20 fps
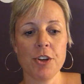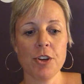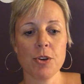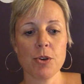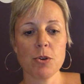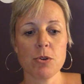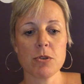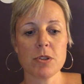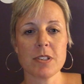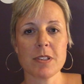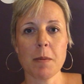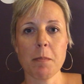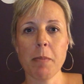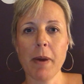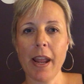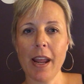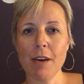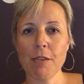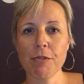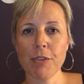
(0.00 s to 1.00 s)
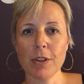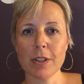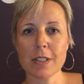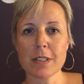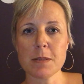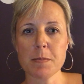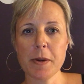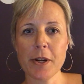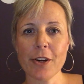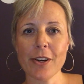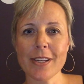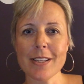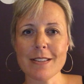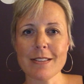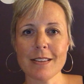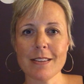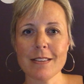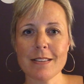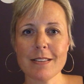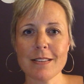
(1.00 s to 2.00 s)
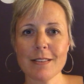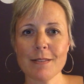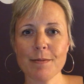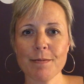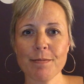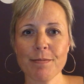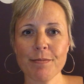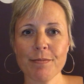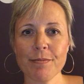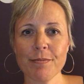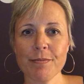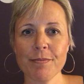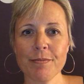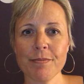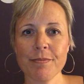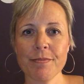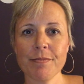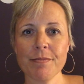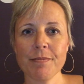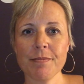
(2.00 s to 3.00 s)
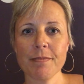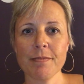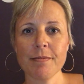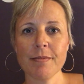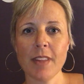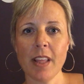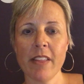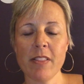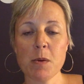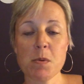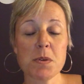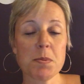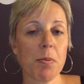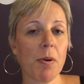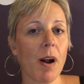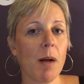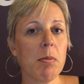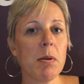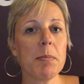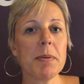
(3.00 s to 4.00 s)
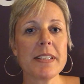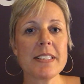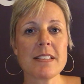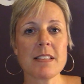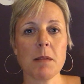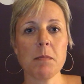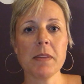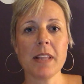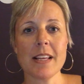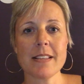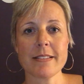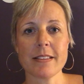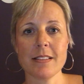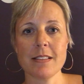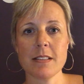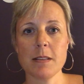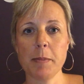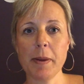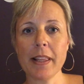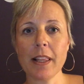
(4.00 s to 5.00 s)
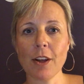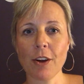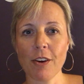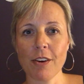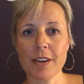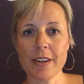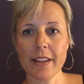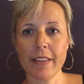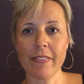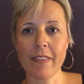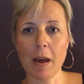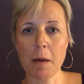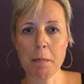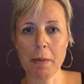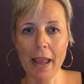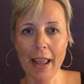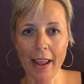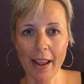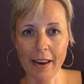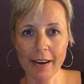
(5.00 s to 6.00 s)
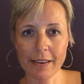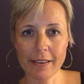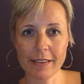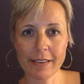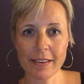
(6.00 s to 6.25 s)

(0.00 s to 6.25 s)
you some painful experiences, and there was probably some lesson to be learned in that pain.